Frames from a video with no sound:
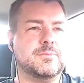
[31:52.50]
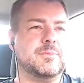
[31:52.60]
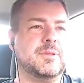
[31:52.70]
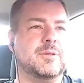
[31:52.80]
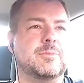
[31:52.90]

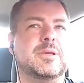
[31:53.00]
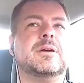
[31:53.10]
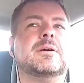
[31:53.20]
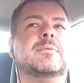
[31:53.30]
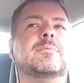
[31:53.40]
Maybe there'll be
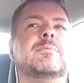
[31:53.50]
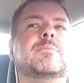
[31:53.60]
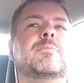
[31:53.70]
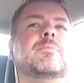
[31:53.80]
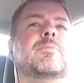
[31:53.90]
a
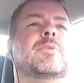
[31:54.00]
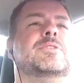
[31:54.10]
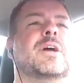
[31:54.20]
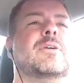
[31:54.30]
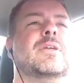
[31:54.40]

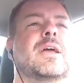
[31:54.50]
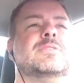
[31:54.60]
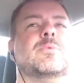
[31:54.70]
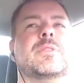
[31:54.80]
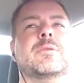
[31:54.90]
Rish
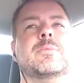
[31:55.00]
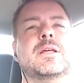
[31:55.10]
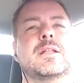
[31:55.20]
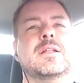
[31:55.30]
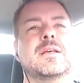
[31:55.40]
Outcast with him
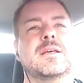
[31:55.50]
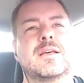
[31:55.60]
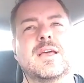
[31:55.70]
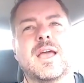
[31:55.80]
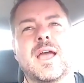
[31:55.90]
in it.
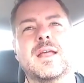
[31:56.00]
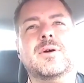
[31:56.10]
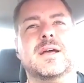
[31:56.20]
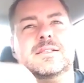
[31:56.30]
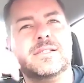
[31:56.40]

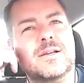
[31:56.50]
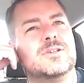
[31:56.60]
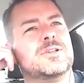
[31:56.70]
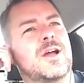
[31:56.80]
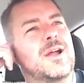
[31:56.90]
Anyways,
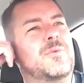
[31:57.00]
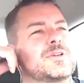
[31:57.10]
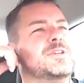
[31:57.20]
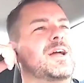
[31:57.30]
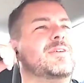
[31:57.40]
or sorry,
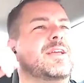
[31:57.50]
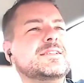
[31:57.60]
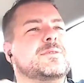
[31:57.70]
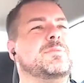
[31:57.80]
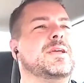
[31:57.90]
Rish
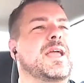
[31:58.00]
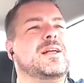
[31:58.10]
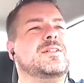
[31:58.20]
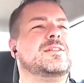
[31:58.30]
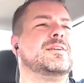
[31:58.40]
Outcast, a Big
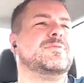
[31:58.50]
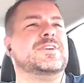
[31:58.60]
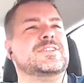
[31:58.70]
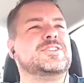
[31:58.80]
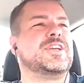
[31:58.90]

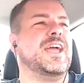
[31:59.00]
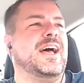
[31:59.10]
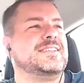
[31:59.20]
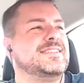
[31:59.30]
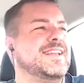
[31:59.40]
Anklevich
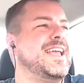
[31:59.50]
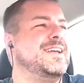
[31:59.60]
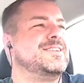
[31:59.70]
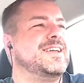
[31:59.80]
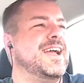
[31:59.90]
Cast, an
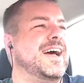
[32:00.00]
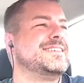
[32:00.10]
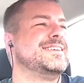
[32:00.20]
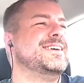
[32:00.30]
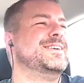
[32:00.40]
Ankle
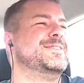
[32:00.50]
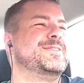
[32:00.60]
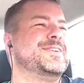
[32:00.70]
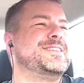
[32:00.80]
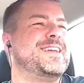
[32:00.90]
Cast
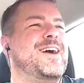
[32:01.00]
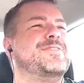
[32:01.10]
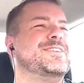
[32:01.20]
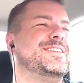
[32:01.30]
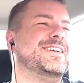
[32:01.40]
with Rish
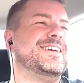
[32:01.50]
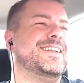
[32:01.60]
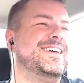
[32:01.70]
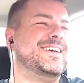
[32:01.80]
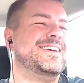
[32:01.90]
Outfield in it.
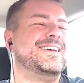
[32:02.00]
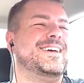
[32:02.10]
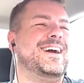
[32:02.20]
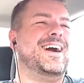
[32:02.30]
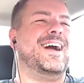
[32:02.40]

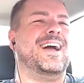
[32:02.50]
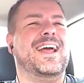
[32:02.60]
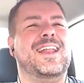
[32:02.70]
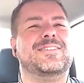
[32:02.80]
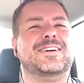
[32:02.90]
All right.
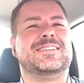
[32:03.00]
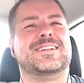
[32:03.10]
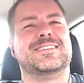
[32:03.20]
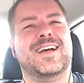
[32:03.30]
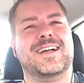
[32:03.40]
Anyways,
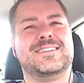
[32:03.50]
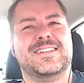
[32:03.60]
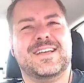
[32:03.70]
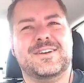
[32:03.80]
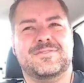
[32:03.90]
I'll talk to
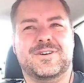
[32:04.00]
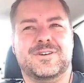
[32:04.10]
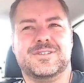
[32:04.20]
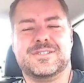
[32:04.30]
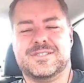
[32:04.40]
you later,
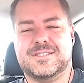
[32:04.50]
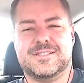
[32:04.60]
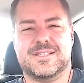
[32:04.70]
folks.